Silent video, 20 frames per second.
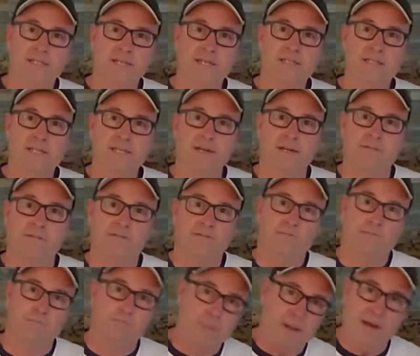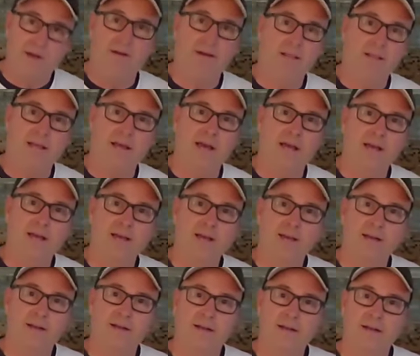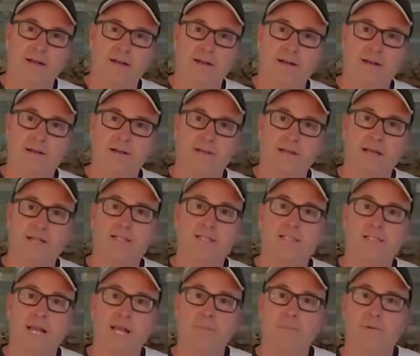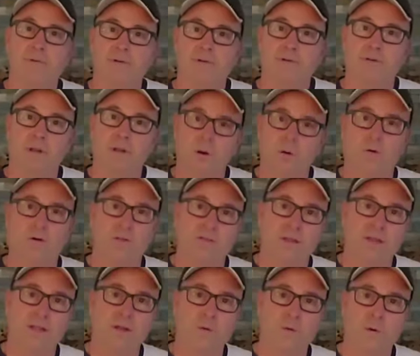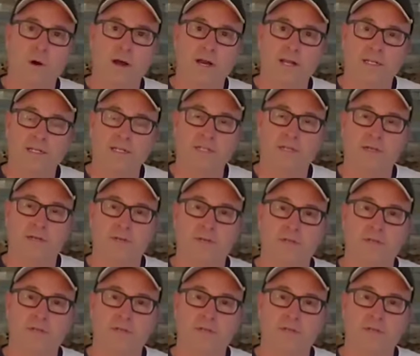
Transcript: it's going to bury that, uh, that staple lower than you want it to.